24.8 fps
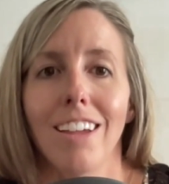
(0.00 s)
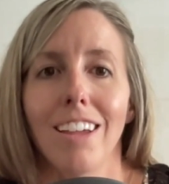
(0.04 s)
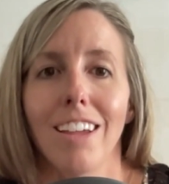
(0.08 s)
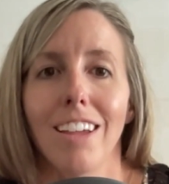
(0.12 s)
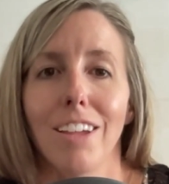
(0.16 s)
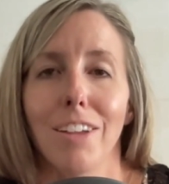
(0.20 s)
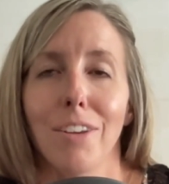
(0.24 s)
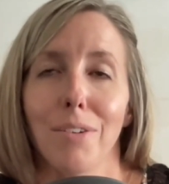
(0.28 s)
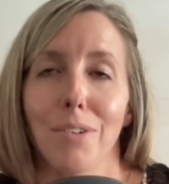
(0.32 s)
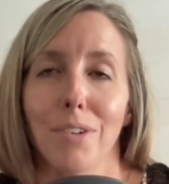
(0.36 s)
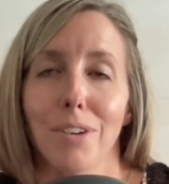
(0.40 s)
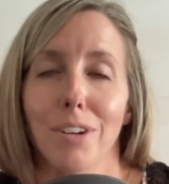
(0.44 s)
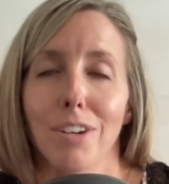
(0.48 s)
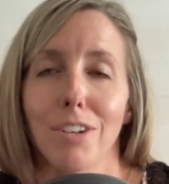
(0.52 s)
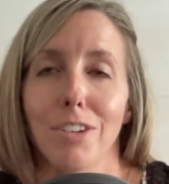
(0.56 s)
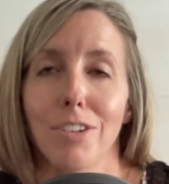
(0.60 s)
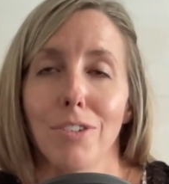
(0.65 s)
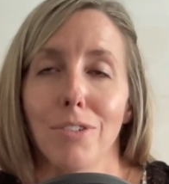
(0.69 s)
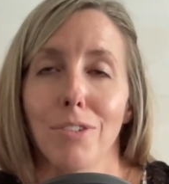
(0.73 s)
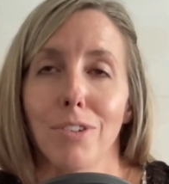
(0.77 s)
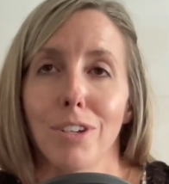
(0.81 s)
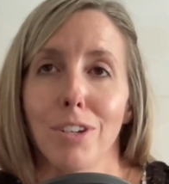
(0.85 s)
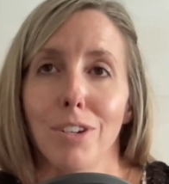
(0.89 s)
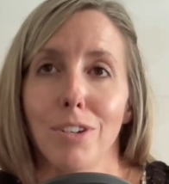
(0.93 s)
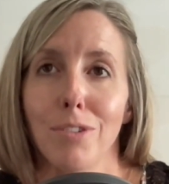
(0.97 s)
in order
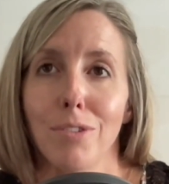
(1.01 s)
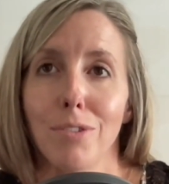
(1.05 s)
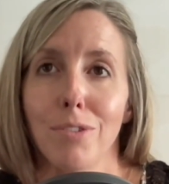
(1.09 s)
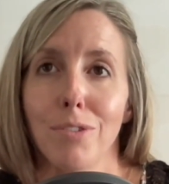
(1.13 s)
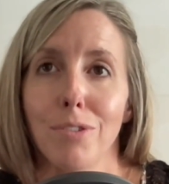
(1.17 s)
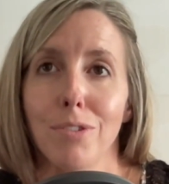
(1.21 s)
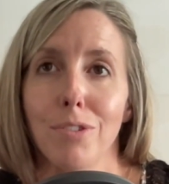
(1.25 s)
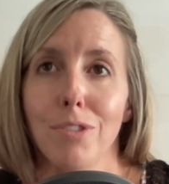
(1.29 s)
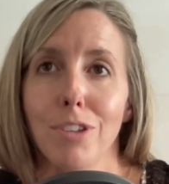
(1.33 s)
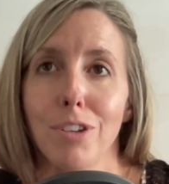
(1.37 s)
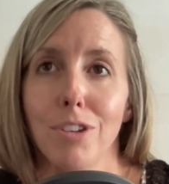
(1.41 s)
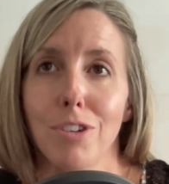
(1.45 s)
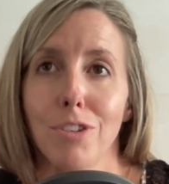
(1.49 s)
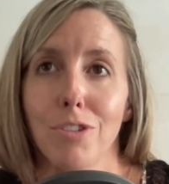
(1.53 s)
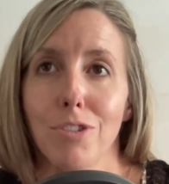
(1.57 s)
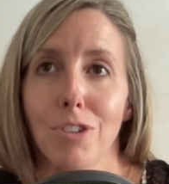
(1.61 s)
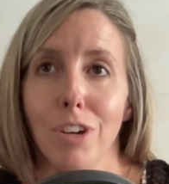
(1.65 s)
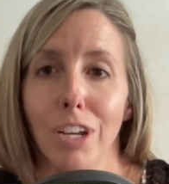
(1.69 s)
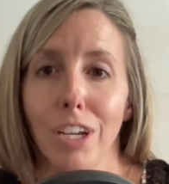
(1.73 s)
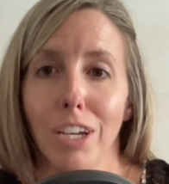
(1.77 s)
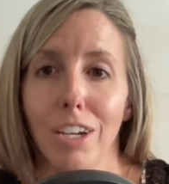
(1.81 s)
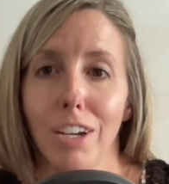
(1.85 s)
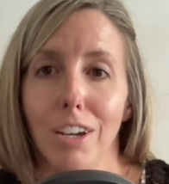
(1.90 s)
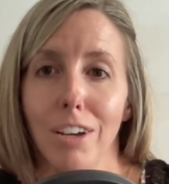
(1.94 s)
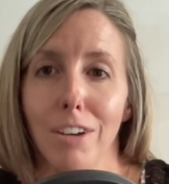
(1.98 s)
to reduce the
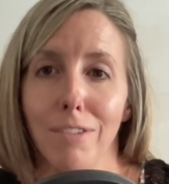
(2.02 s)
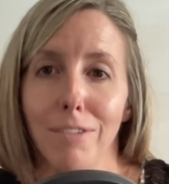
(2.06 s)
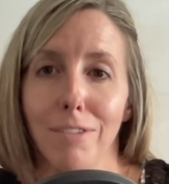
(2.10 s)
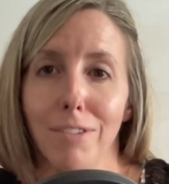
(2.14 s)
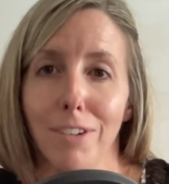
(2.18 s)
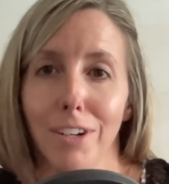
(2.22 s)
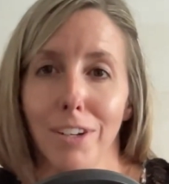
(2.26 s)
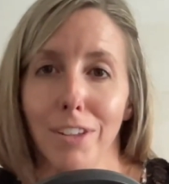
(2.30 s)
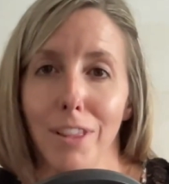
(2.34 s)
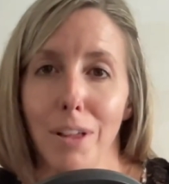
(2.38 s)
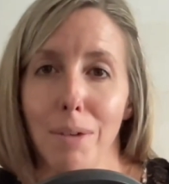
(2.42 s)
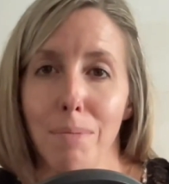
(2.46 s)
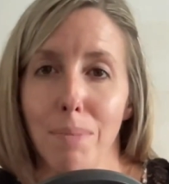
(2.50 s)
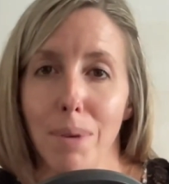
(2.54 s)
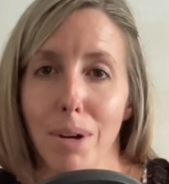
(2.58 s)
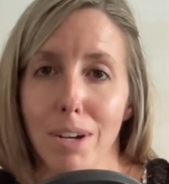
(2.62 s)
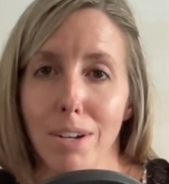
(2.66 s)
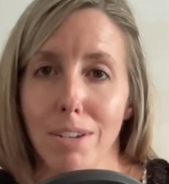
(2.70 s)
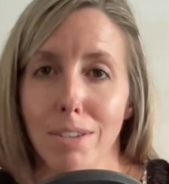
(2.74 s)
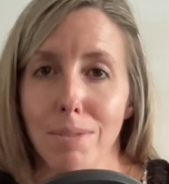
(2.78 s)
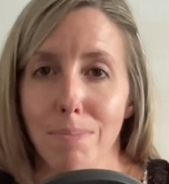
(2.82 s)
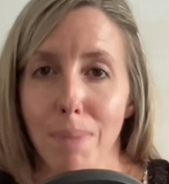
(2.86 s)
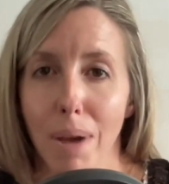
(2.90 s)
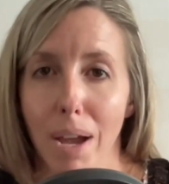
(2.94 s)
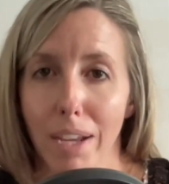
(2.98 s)
strain of your lumbar
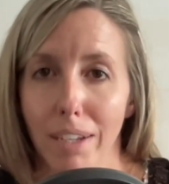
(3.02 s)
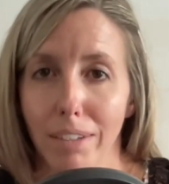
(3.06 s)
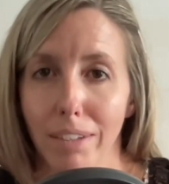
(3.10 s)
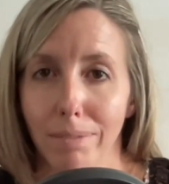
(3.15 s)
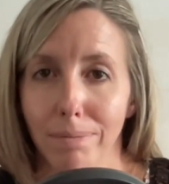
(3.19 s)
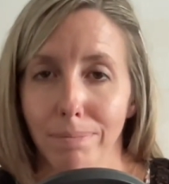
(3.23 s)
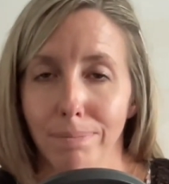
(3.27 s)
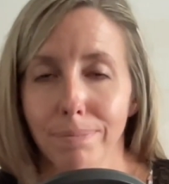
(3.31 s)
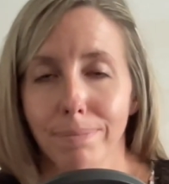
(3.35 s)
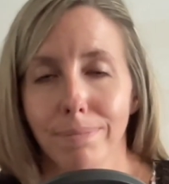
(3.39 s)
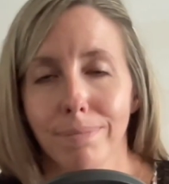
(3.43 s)
spine.